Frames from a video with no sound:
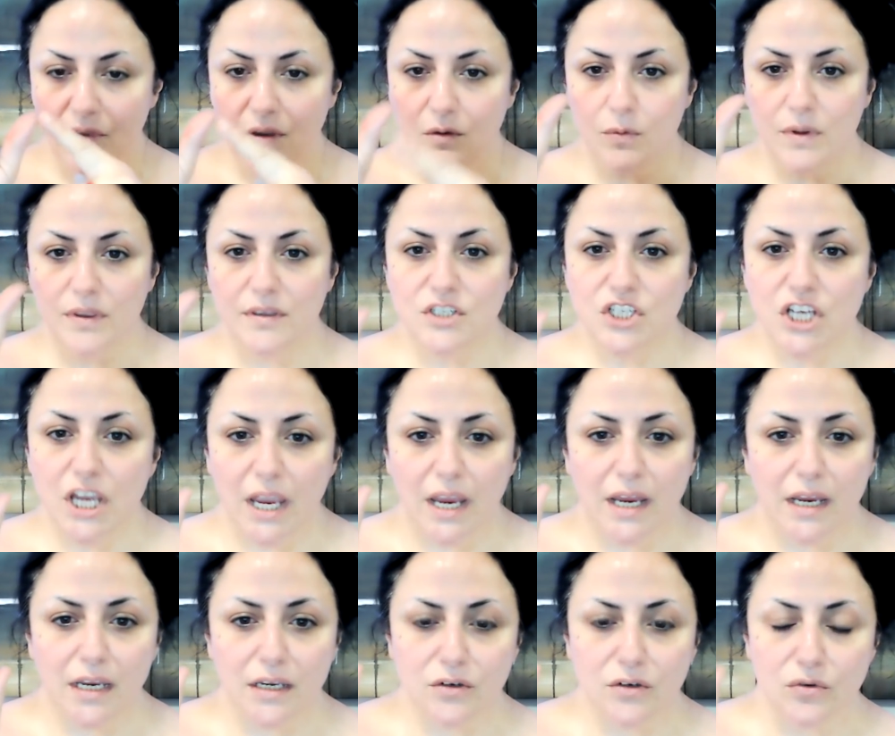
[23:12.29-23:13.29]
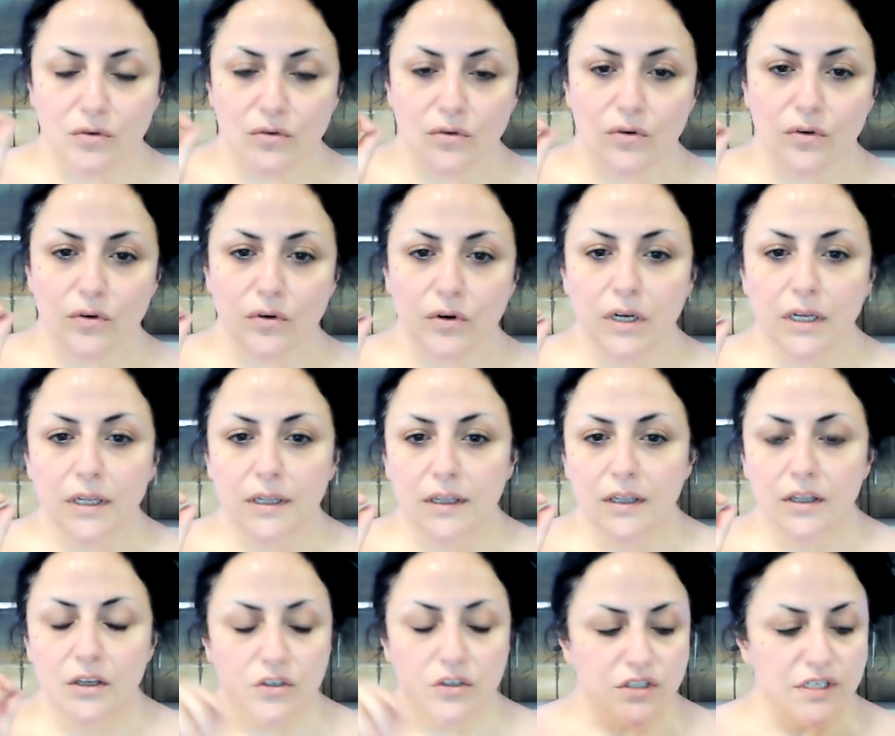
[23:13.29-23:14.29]
with jade, or
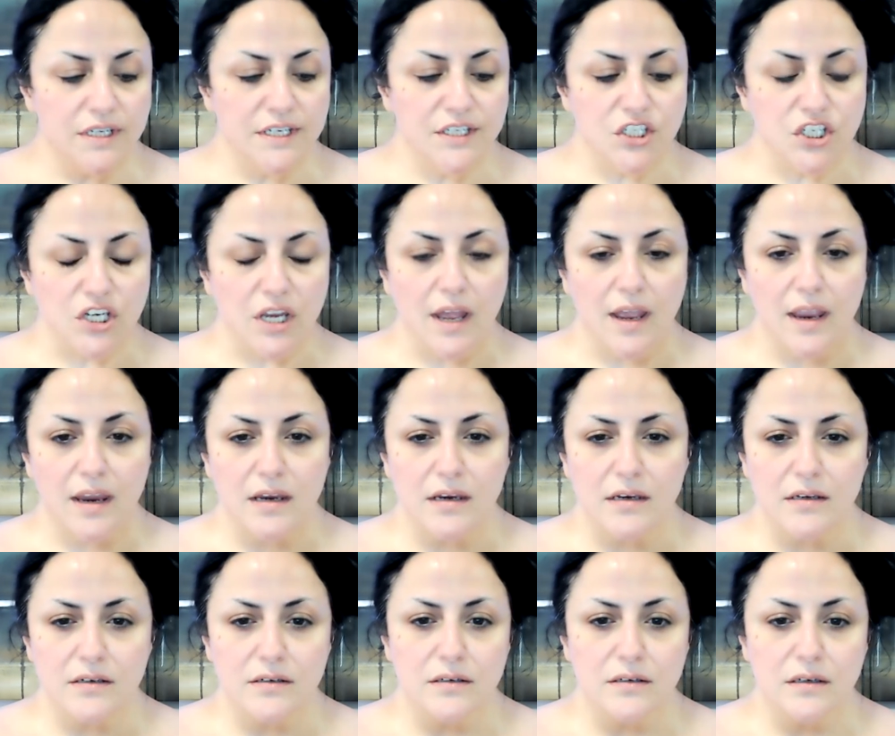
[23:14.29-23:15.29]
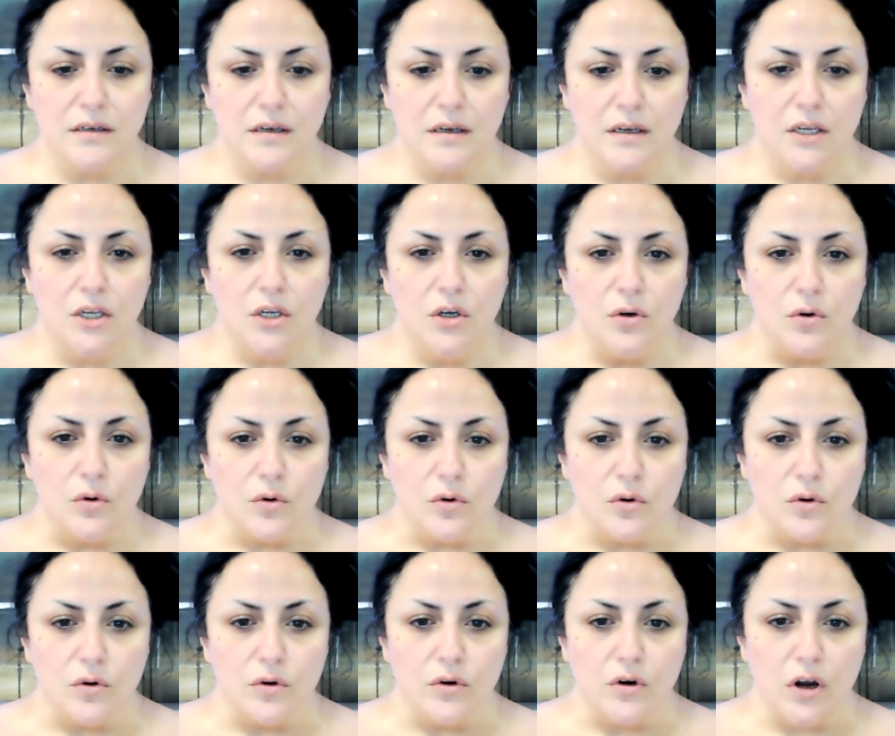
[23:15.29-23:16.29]
usually jade
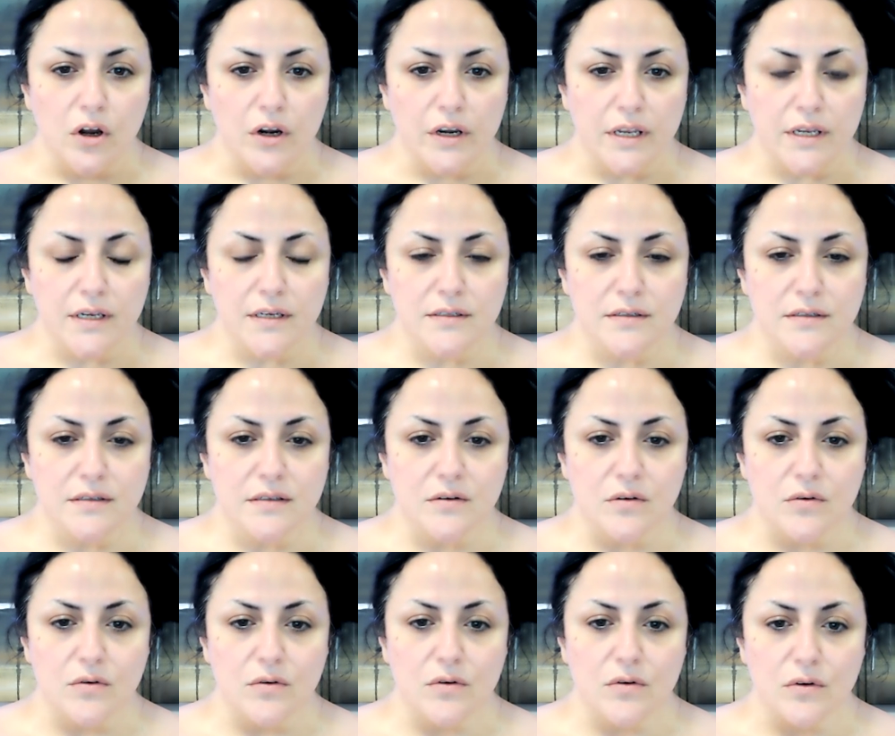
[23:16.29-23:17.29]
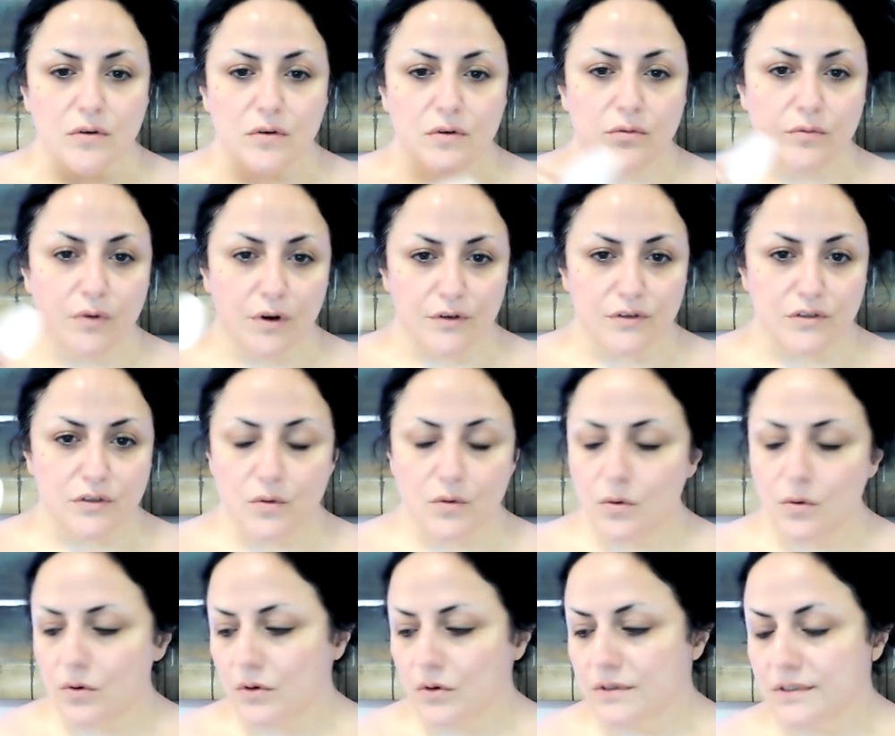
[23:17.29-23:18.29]
or onyx or rose
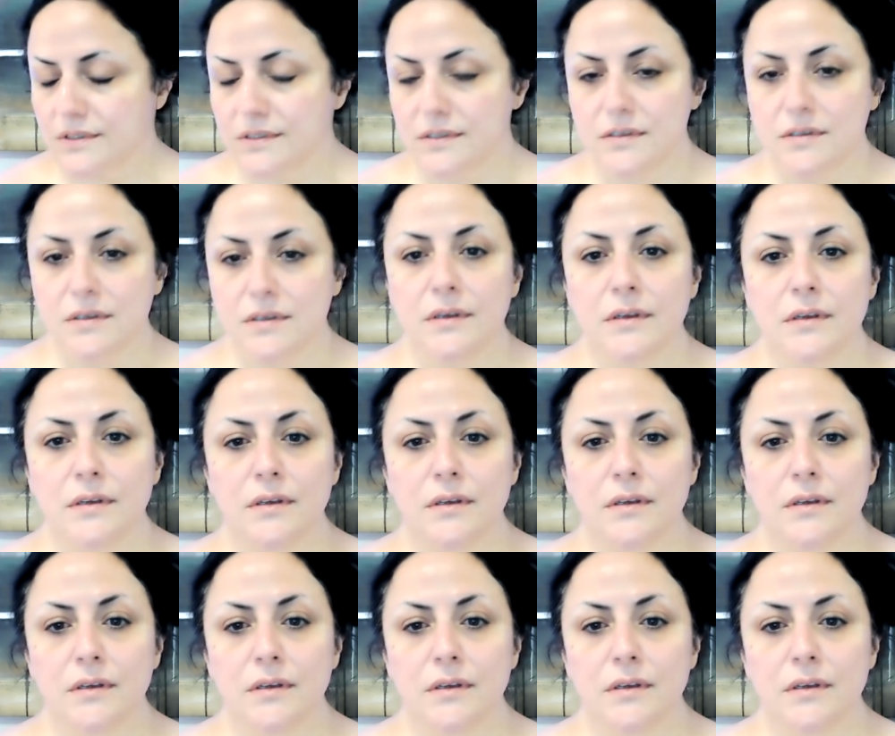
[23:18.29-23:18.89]
quartz,